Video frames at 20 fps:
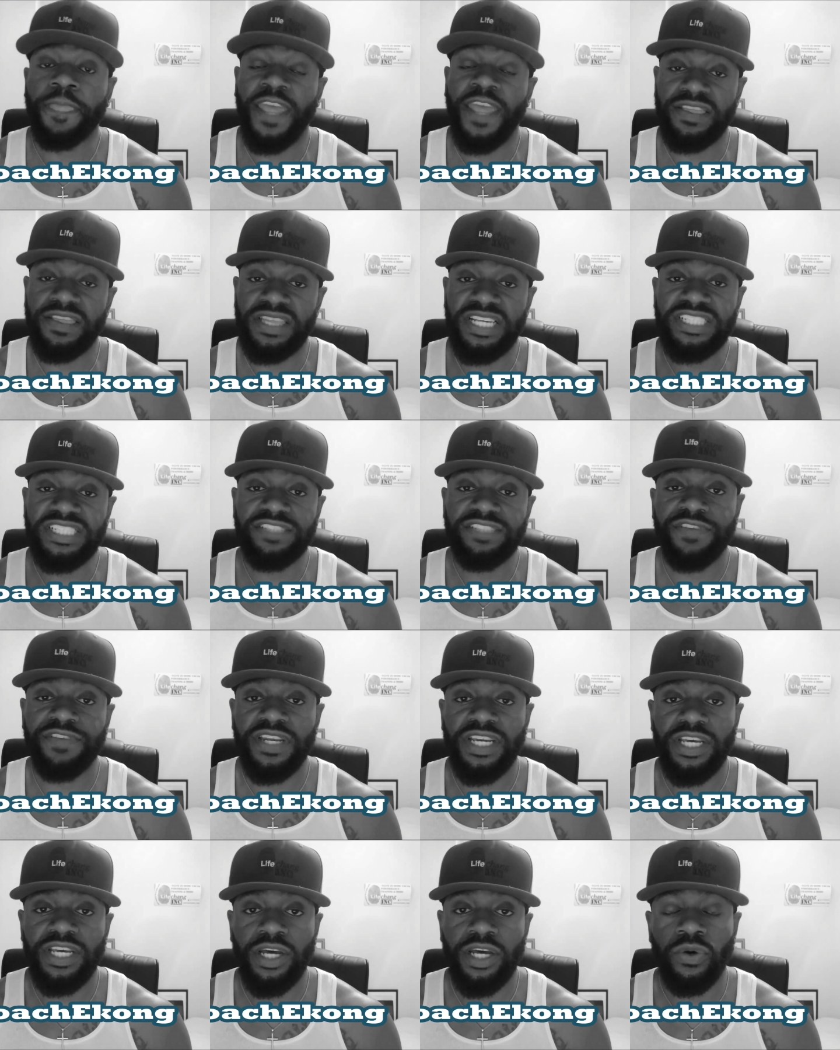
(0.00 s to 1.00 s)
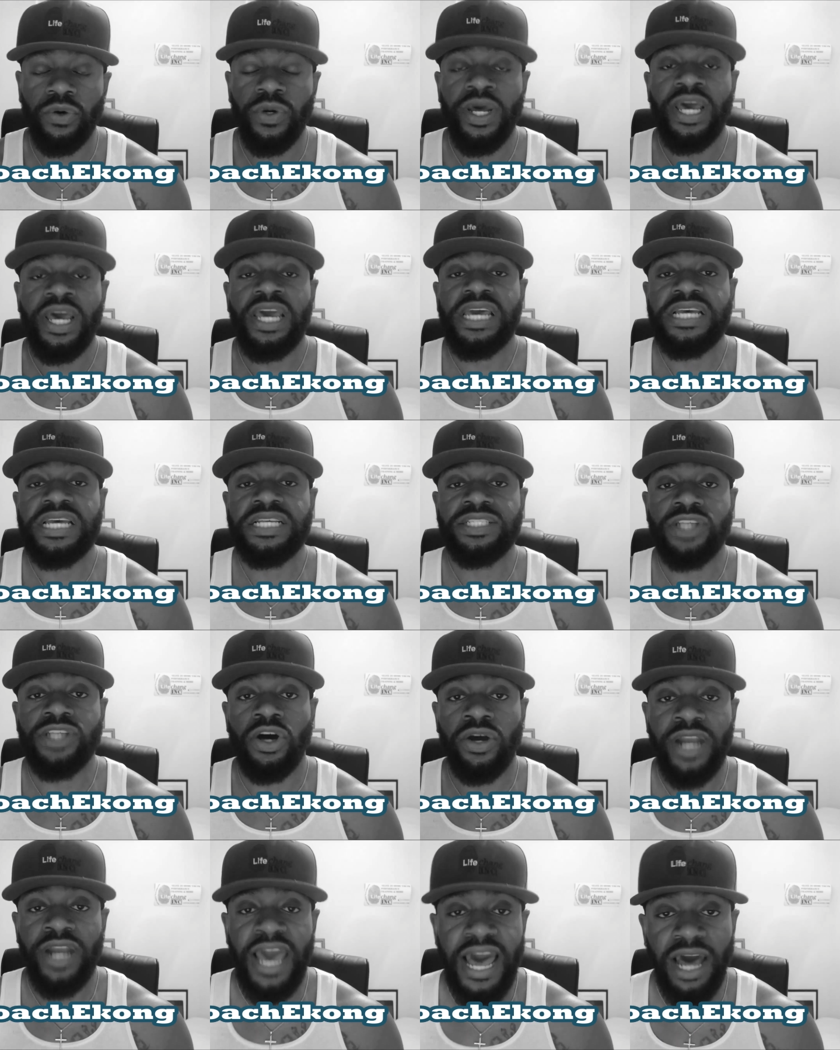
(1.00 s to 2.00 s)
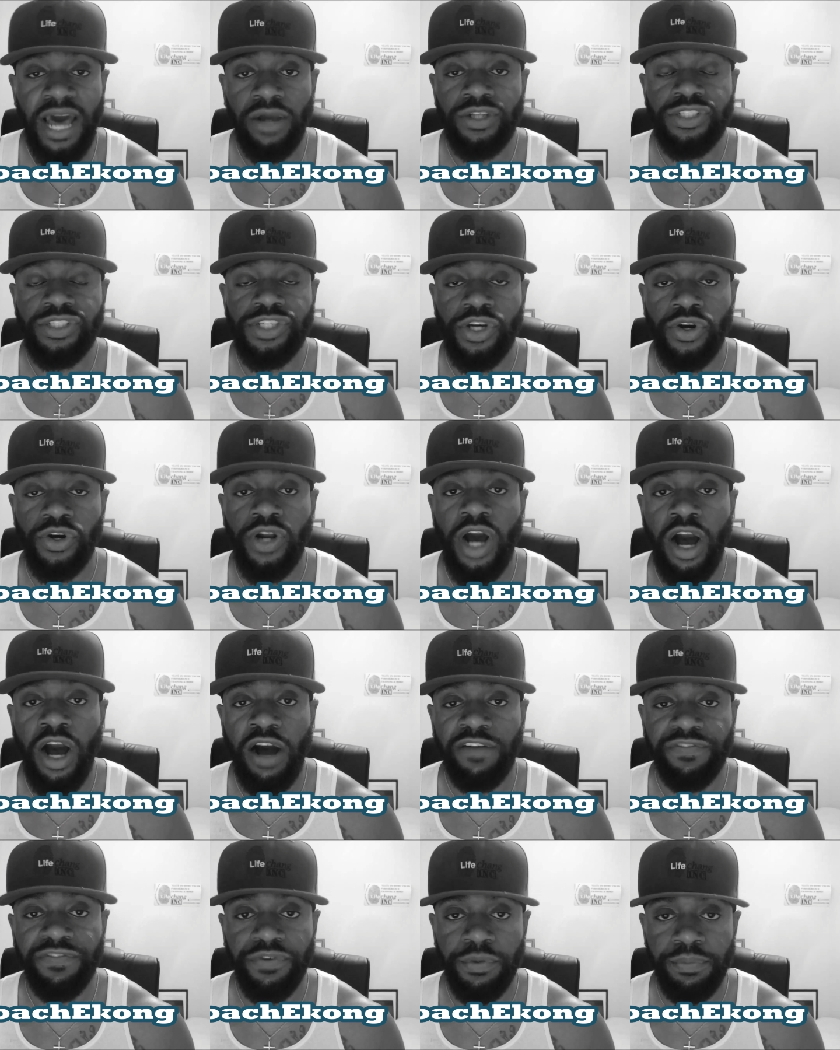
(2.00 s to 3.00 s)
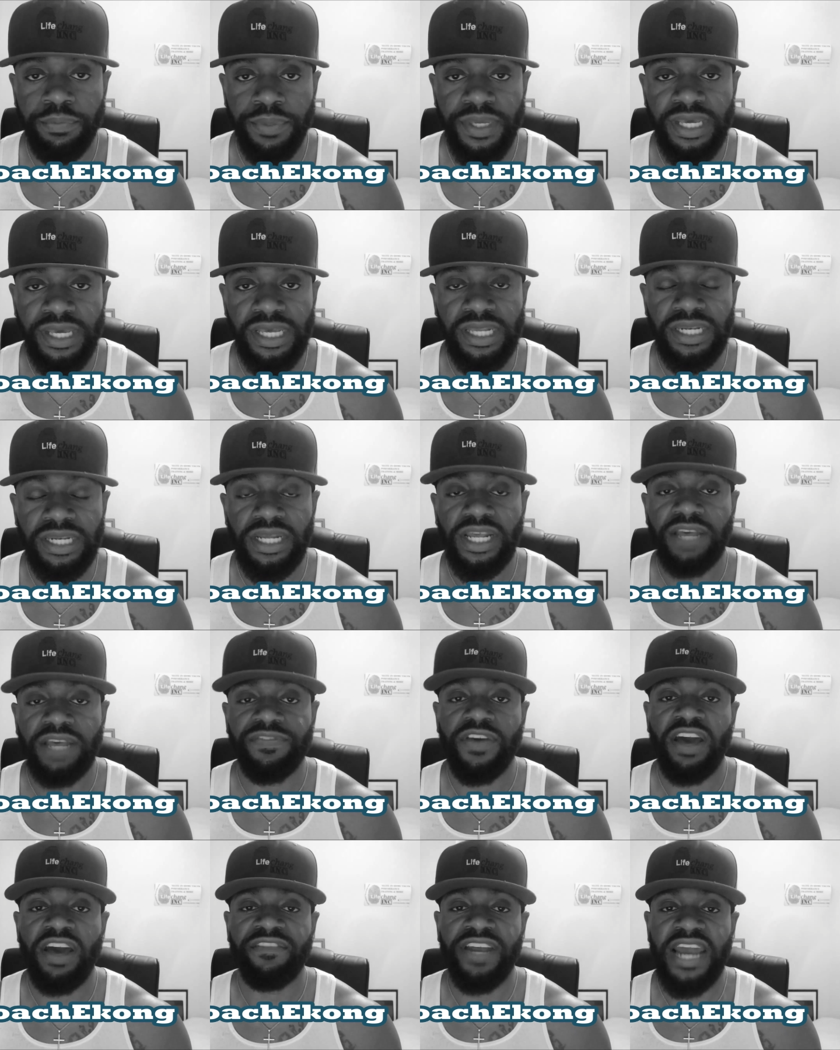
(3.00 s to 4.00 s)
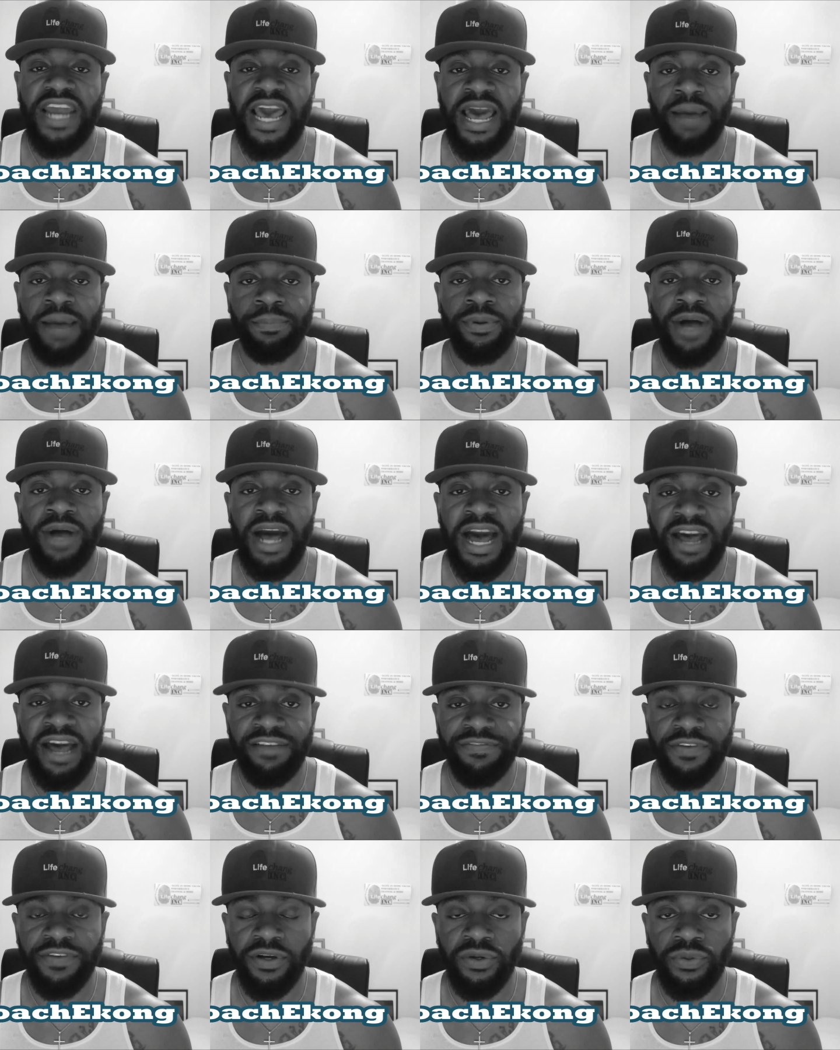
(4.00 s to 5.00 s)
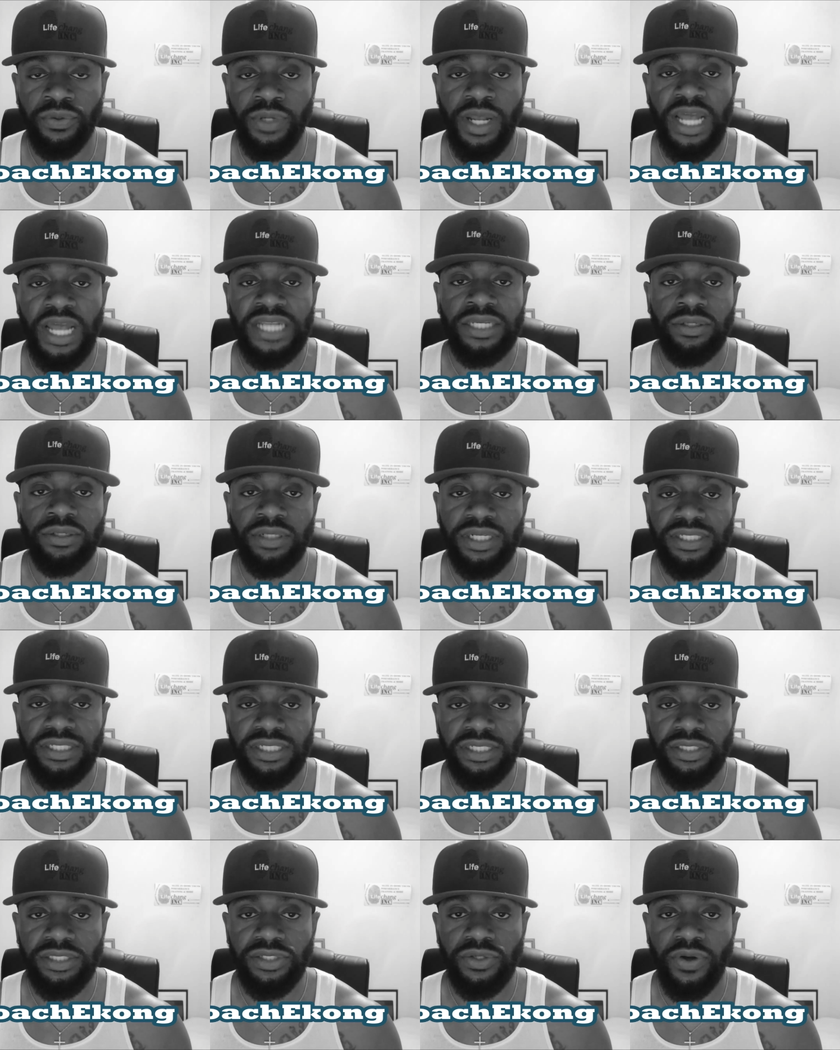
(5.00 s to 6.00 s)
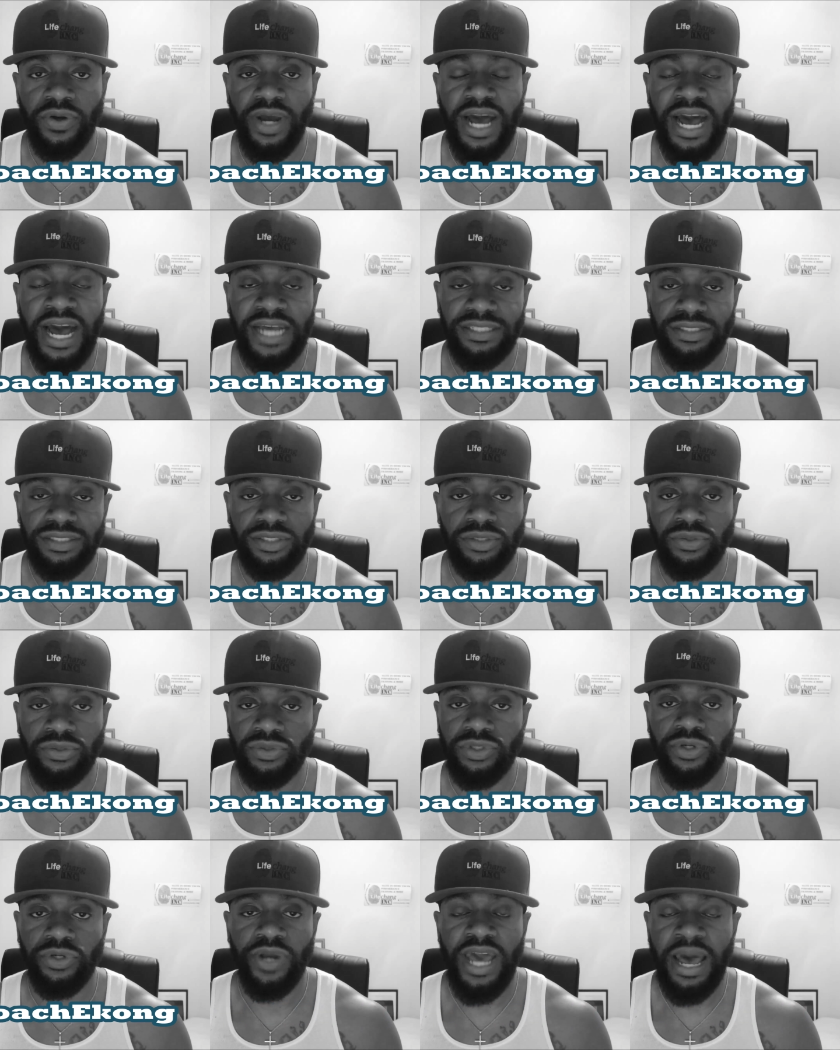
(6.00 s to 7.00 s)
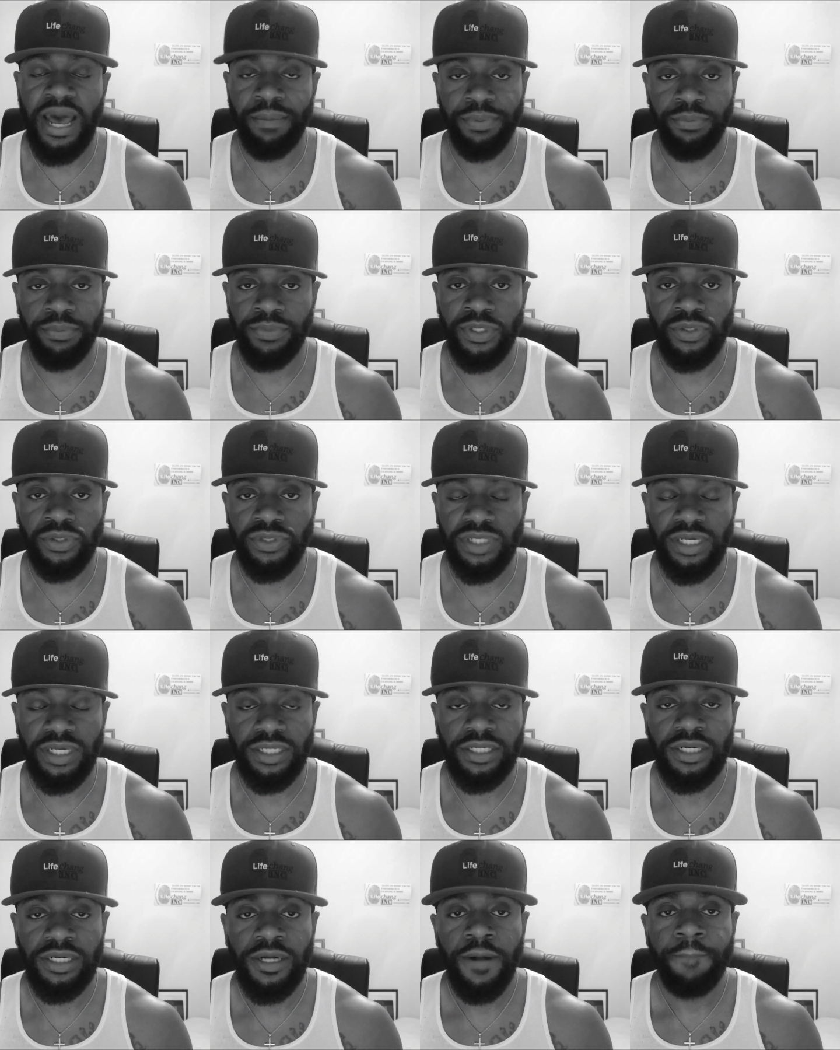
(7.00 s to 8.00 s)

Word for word: and this video is on how to turn off repeat if you have an Apple iPhone and you're listening to your iTunes or your Apple Music.